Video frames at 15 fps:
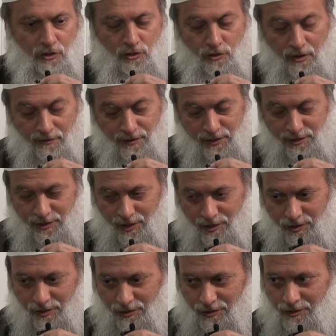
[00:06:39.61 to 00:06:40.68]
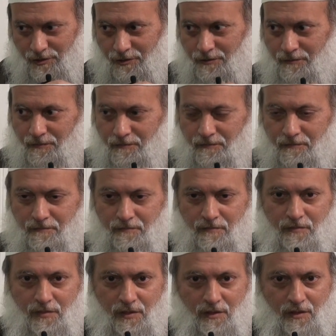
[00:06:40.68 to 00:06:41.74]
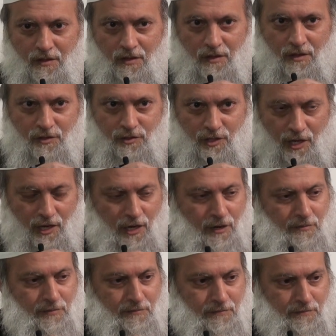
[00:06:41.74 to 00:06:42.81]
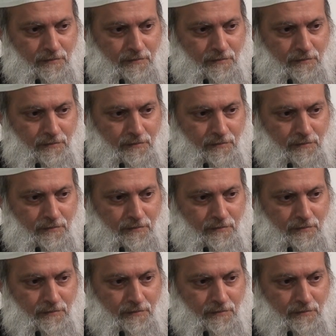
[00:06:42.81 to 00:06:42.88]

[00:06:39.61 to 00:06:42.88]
two of his sisters, Zainab